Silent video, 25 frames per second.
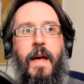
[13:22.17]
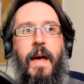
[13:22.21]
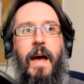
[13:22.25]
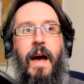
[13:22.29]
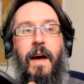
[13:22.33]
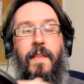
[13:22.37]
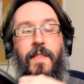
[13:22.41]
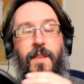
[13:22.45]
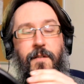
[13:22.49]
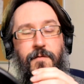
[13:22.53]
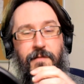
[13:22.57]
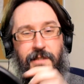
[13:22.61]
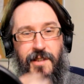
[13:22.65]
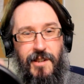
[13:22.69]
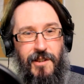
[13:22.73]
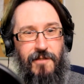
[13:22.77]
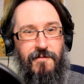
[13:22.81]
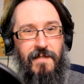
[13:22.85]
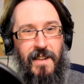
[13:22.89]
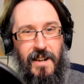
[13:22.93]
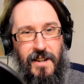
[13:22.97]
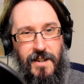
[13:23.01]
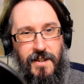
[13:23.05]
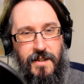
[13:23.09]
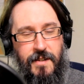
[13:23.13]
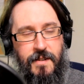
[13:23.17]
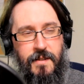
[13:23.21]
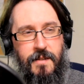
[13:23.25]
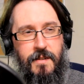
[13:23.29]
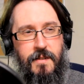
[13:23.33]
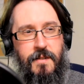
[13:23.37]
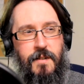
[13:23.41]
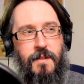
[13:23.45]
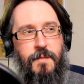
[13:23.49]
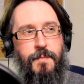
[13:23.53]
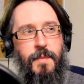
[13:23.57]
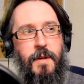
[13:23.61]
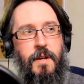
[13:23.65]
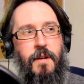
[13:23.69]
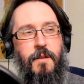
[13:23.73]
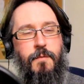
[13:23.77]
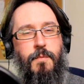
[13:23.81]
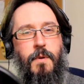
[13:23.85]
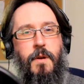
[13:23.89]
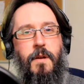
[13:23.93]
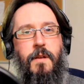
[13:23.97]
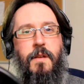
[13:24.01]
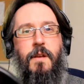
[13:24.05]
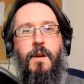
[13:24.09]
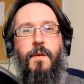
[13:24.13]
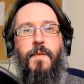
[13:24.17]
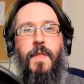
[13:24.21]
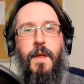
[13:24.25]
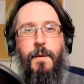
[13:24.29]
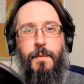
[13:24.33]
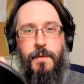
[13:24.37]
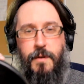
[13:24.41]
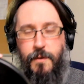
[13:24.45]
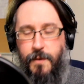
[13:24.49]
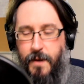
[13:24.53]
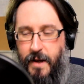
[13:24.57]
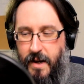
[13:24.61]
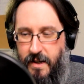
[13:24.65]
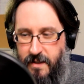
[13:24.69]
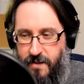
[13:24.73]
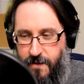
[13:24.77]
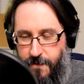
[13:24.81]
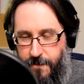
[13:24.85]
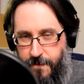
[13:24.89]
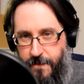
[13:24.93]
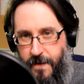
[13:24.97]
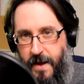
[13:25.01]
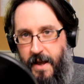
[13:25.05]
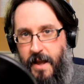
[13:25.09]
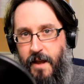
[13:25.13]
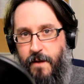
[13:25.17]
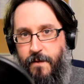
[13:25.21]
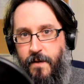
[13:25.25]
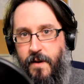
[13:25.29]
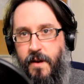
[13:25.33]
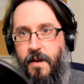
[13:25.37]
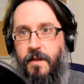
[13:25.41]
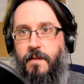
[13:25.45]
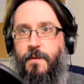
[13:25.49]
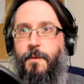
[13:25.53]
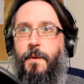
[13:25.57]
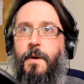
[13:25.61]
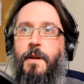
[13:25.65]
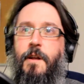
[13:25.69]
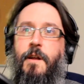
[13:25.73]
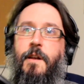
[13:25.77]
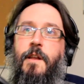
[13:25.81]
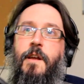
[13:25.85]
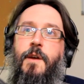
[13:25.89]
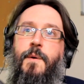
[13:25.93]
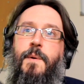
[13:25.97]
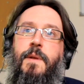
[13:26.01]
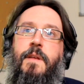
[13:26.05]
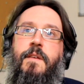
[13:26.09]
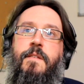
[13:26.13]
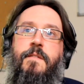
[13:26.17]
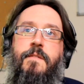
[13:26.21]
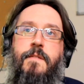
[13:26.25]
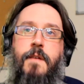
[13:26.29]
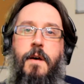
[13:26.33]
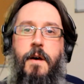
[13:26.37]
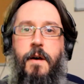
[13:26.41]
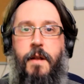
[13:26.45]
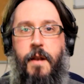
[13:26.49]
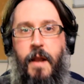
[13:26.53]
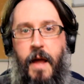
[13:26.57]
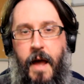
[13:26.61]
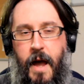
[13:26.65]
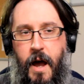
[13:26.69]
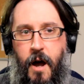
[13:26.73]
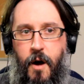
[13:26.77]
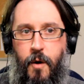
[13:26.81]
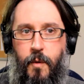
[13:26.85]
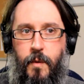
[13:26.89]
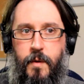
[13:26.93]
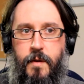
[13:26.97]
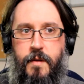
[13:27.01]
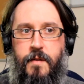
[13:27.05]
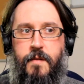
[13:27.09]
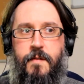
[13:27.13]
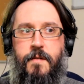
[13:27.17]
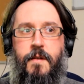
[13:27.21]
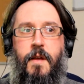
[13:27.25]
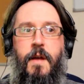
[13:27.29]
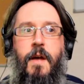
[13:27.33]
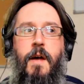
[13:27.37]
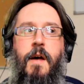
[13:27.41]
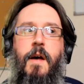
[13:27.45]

And the restrictions, just because they were doing us a favour, so we could only go in at certain hours